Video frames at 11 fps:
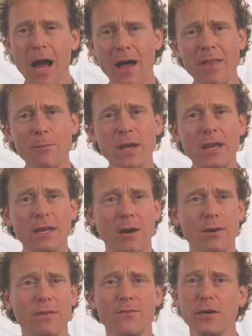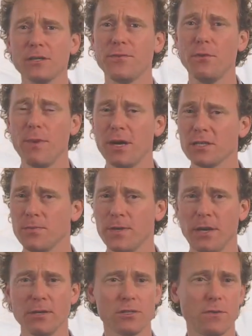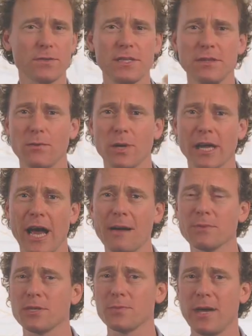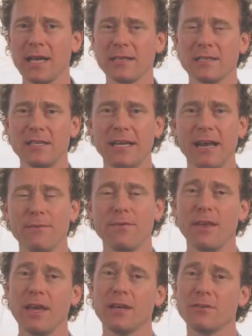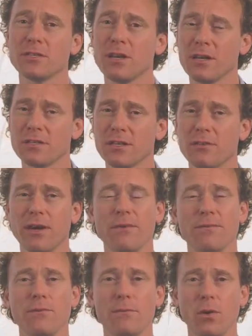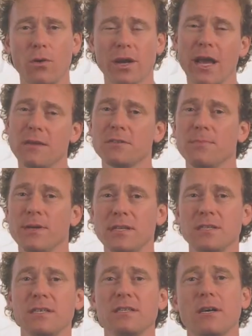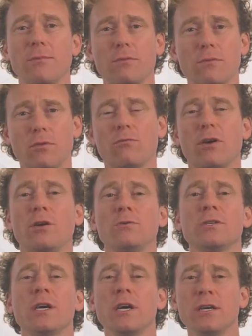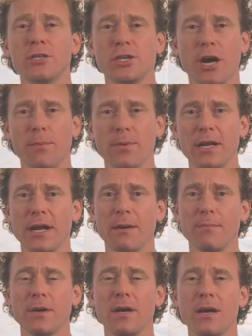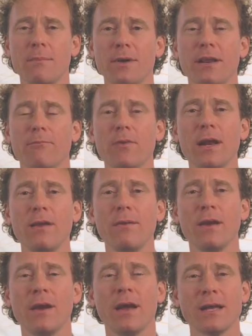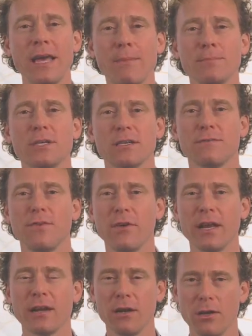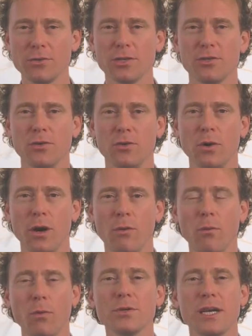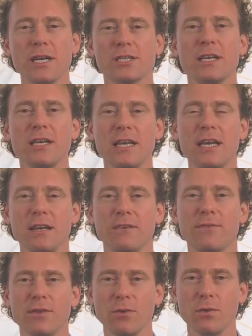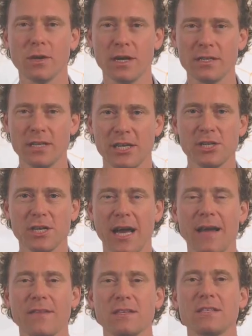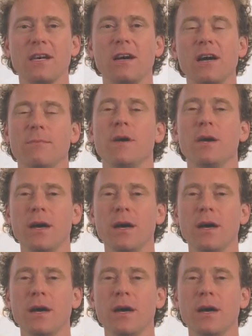And then we, in the first few months, we noticed obviously there were gaps because we hadn't seen everything, and you started to create a few more accountabilities, a couple more roles, sharpen it up. But it really kept us very close to what was actually needed for the organization at this time